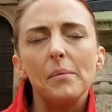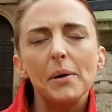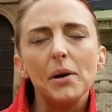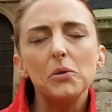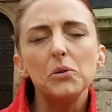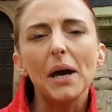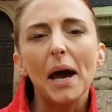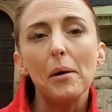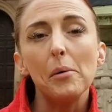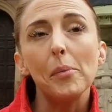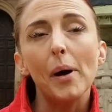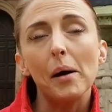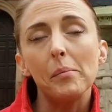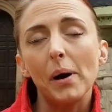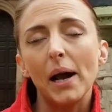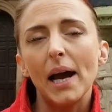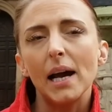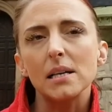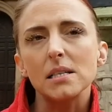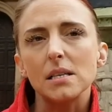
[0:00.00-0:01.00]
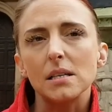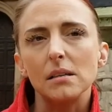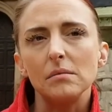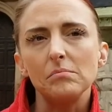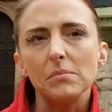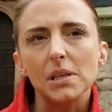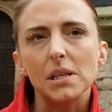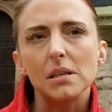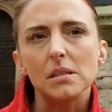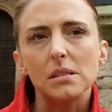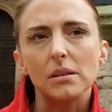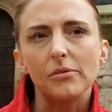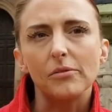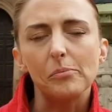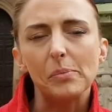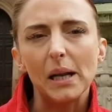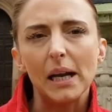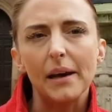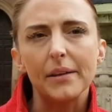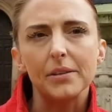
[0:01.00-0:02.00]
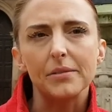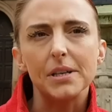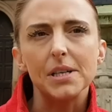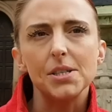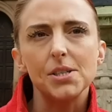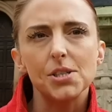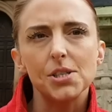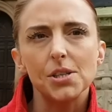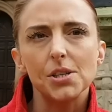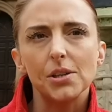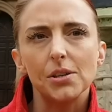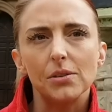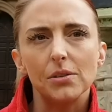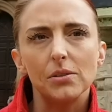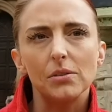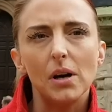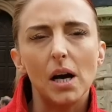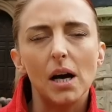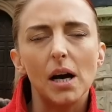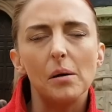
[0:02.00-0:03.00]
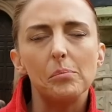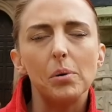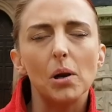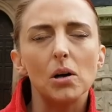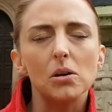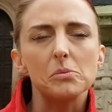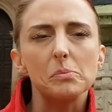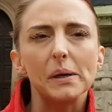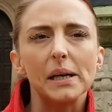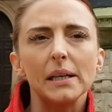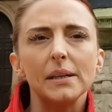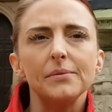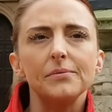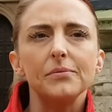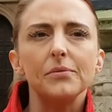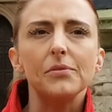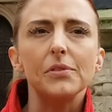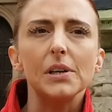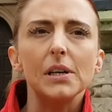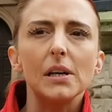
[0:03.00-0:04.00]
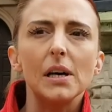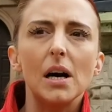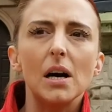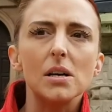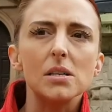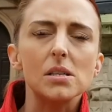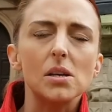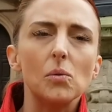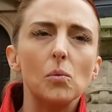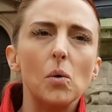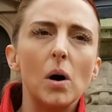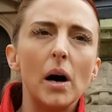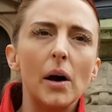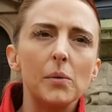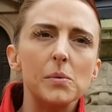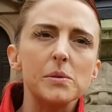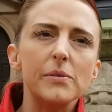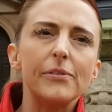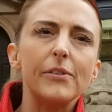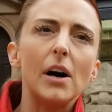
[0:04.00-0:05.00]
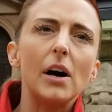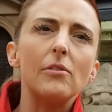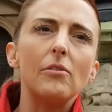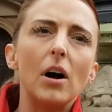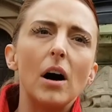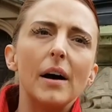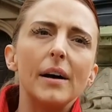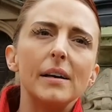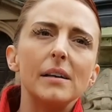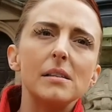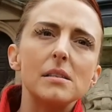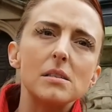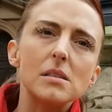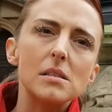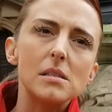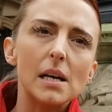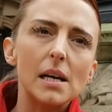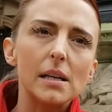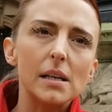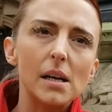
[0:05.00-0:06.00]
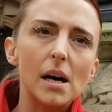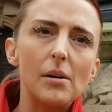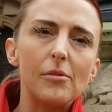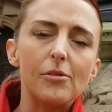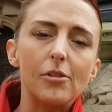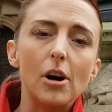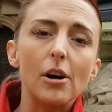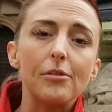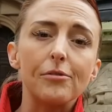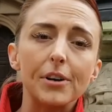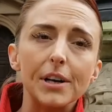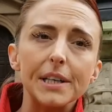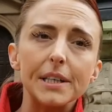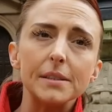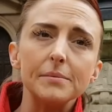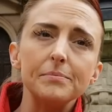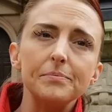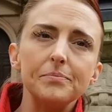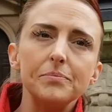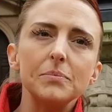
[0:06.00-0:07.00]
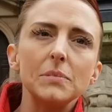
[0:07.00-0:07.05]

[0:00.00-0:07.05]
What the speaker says: It all came about by accident because of Bill Etheridge, who blocked me for asking why it was far right to stand up for our freedom.